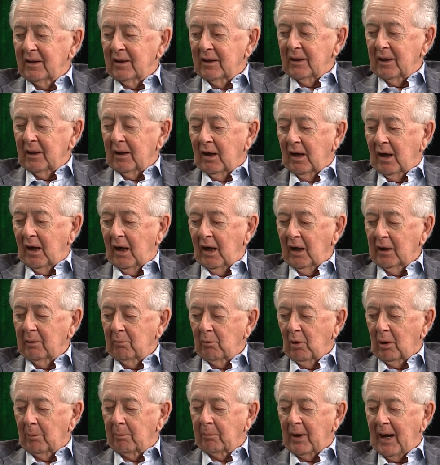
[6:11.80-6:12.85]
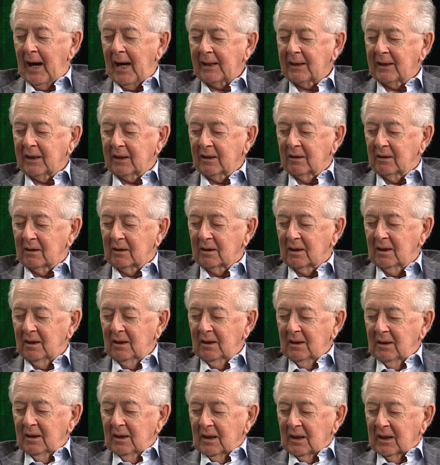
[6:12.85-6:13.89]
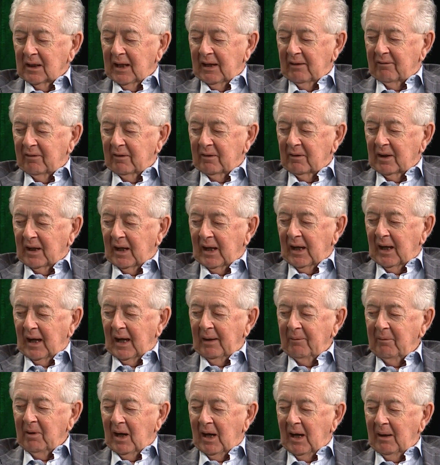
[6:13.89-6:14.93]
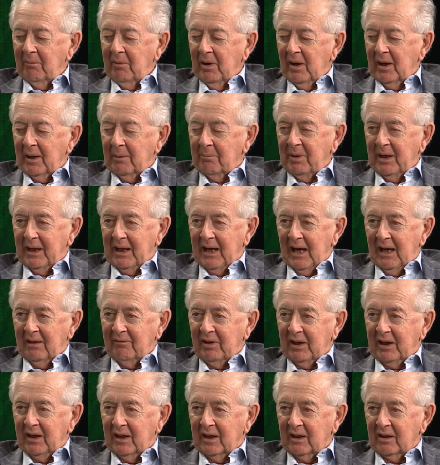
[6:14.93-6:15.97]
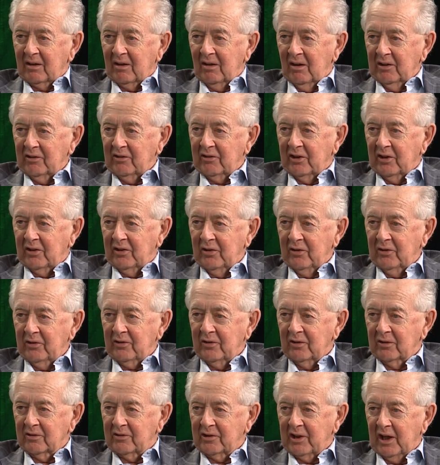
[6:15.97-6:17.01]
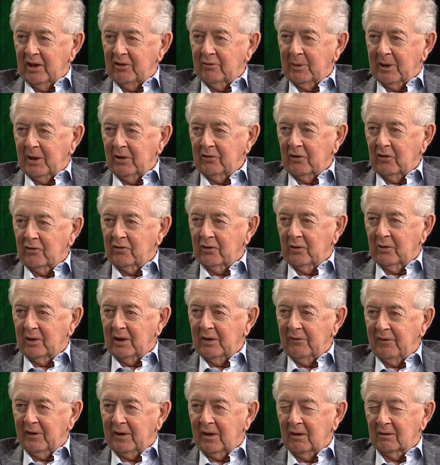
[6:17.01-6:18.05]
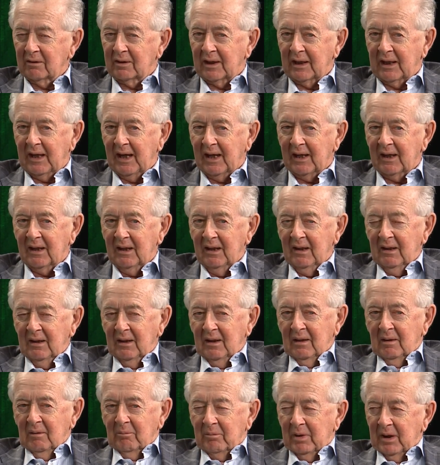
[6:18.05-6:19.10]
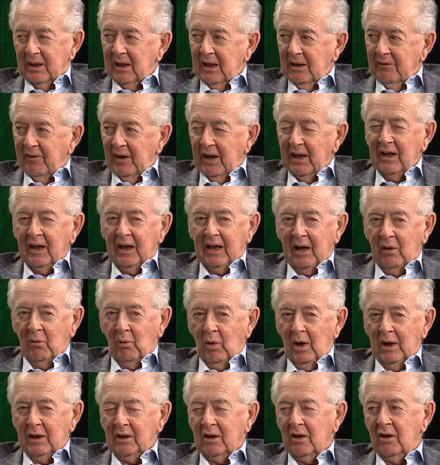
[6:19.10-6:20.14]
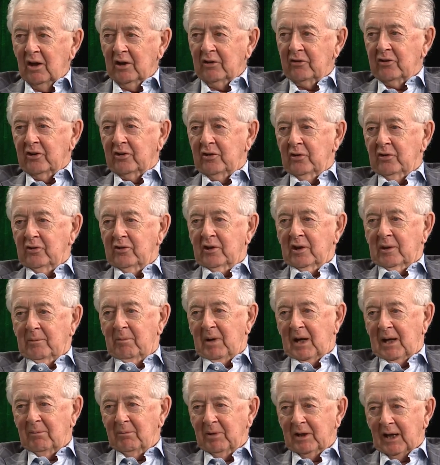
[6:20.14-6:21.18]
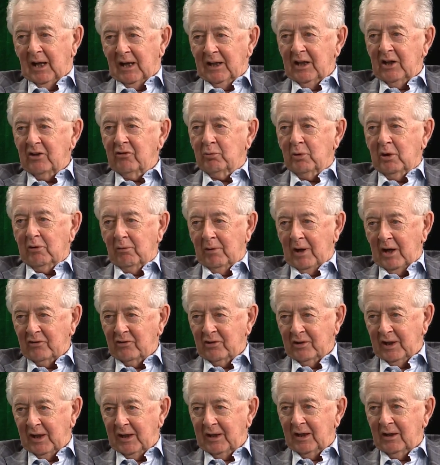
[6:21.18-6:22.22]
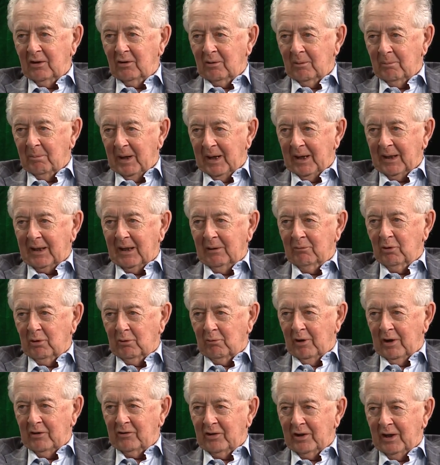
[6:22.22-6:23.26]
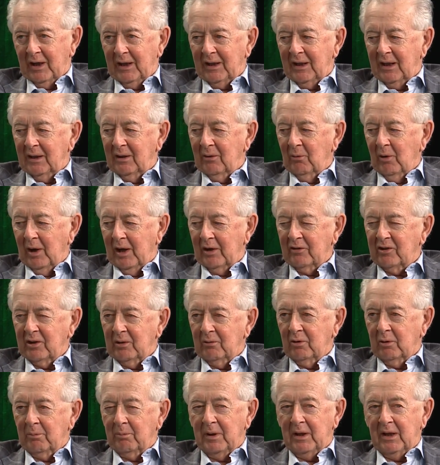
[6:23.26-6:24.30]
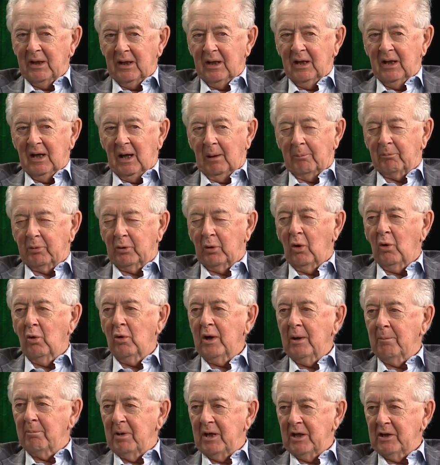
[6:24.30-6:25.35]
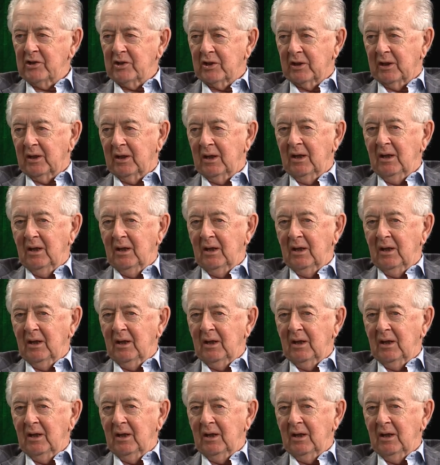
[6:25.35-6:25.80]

on the more practical level, I'm not a big advocate of constitutional change because it's so difficult to get. But if I could get one constitutional amendment, and this would resonate in Quebec and would resonate in the West, it would be a prohibition